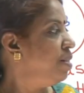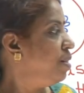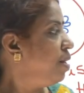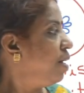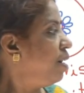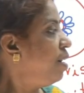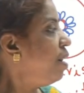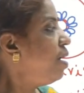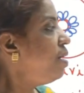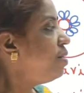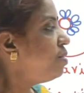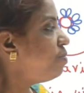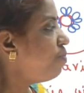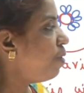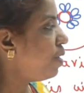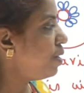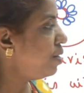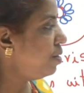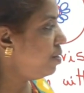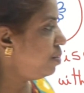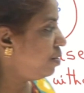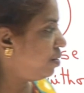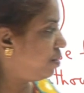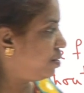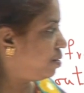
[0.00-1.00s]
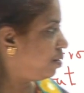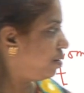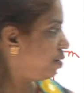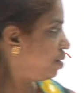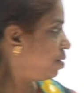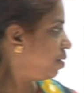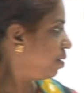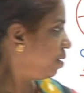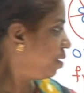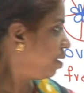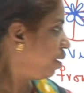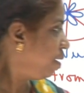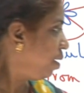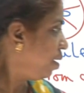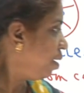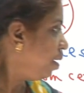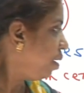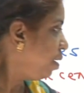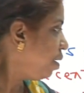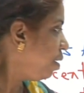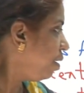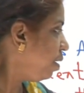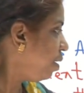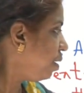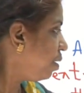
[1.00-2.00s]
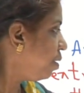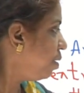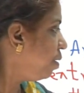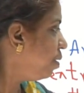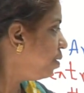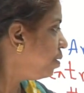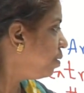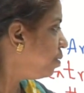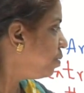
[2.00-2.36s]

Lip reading: The next one is here.